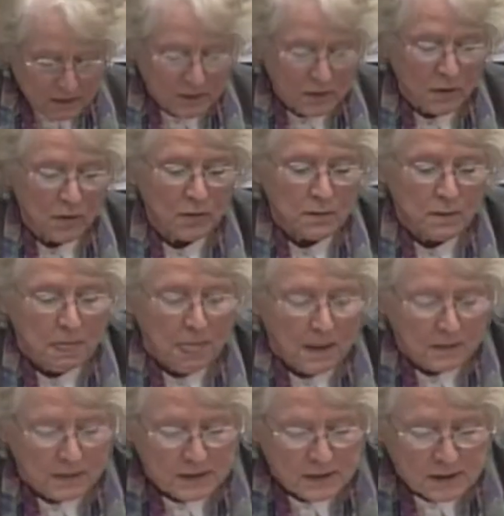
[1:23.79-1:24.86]
So
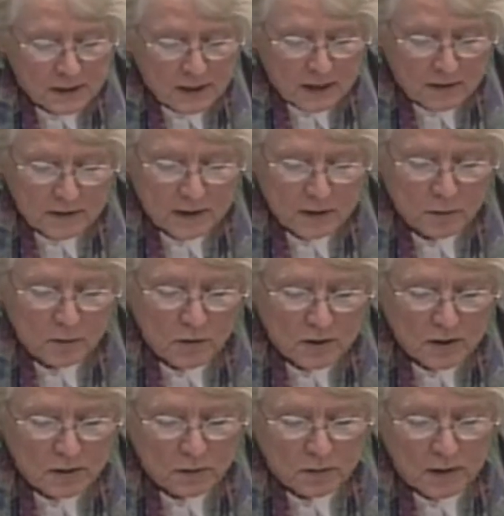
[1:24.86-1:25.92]
these
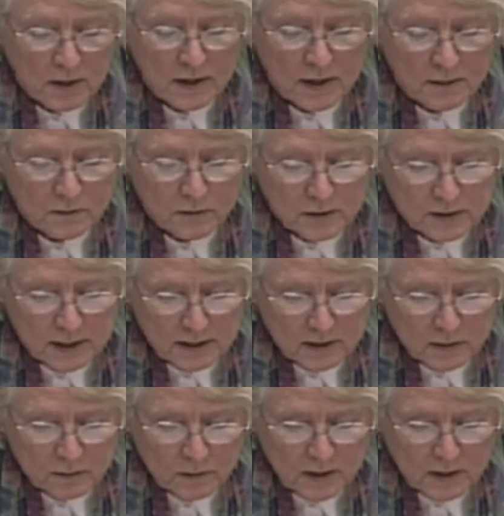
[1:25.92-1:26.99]
words were
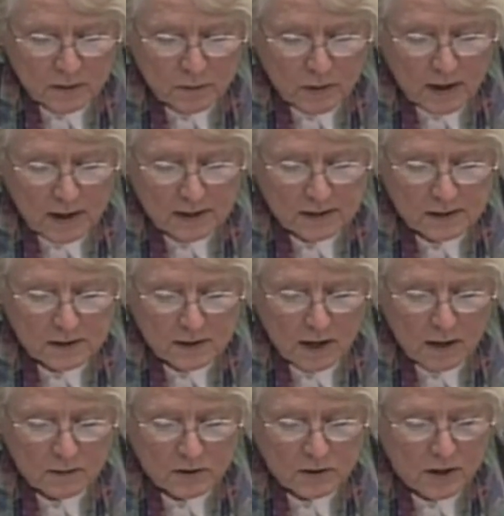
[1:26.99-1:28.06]
sent to me by
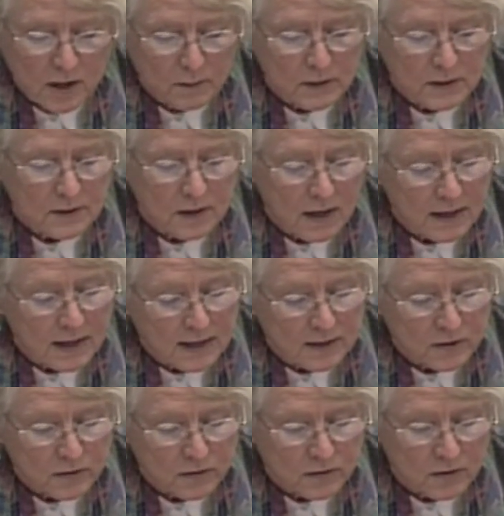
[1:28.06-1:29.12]
Satawa Jama, Todd
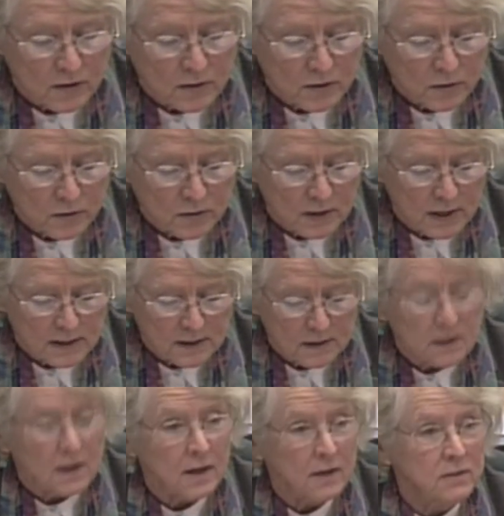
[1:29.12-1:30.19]
Ashker, Arturo
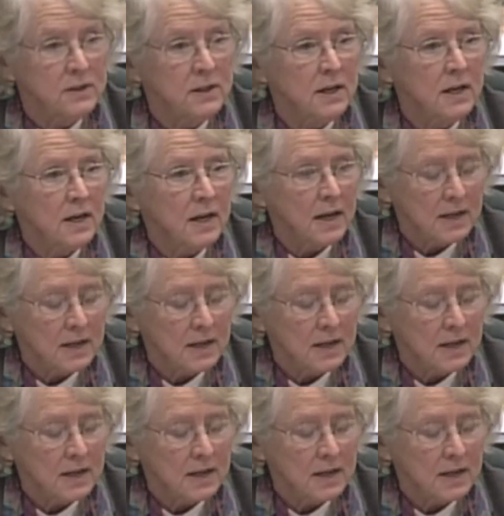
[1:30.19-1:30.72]
Castellanos,